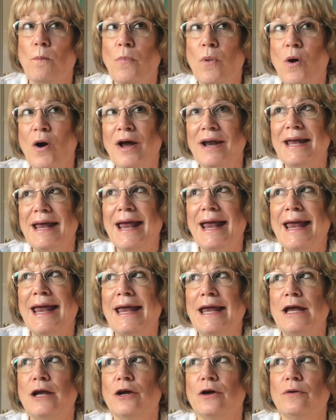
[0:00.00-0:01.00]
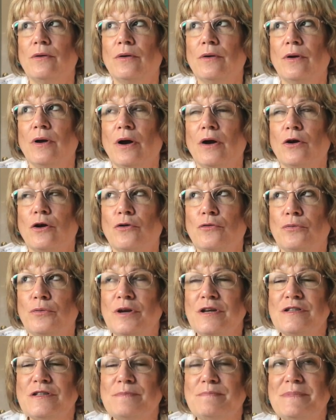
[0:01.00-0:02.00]
bought a
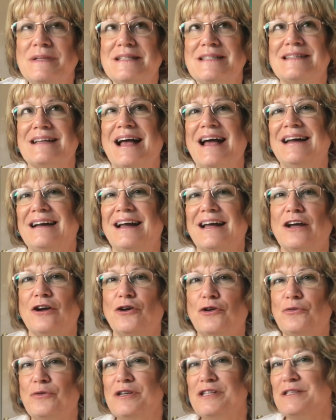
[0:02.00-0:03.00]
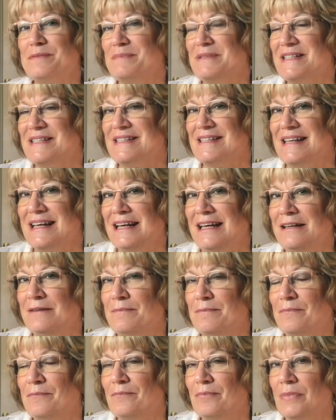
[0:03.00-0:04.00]
Christmas, kind of like a Christmas
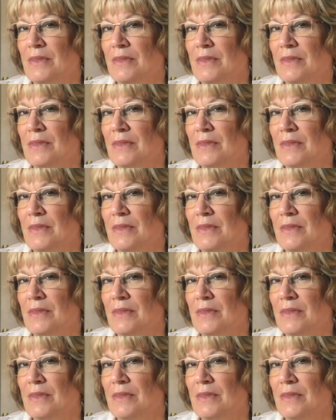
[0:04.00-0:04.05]
scene